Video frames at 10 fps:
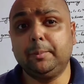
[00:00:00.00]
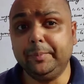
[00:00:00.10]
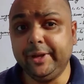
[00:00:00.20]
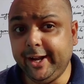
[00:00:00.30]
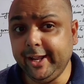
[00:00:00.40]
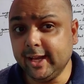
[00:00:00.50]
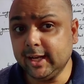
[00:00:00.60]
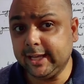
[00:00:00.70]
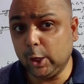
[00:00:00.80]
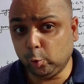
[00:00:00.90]
the
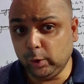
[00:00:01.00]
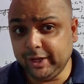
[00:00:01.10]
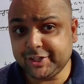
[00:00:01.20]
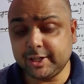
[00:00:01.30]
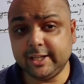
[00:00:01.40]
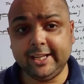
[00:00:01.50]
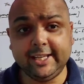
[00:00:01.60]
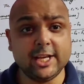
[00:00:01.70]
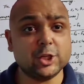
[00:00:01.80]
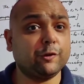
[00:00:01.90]
median calculation
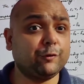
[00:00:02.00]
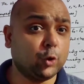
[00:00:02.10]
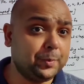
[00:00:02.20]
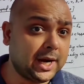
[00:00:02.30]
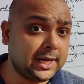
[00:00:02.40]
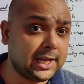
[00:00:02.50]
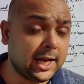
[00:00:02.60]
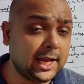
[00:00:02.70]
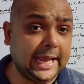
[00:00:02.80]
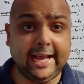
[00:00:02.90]
in case of group
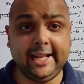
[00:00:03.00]
data